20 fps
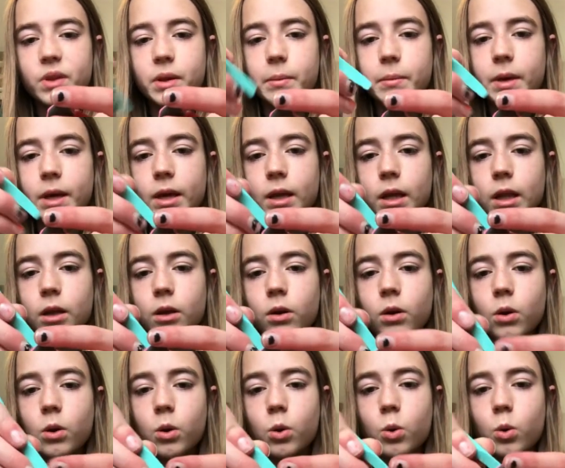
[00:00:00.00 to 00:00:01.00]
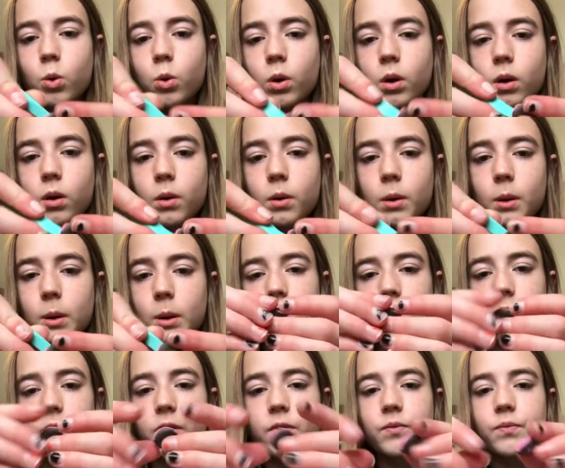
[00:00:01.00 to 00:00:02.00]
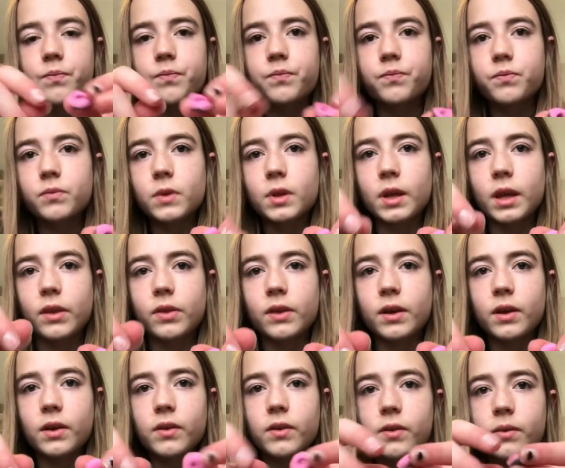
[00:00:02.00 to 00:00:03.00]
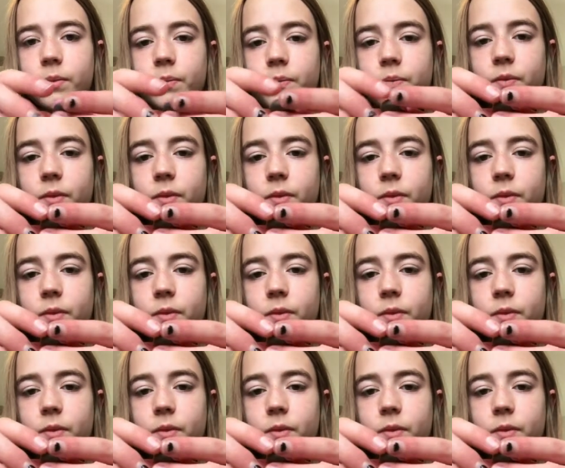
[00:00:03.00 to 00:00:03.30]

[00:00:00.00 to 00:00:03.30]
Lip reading: Make a little hole like this.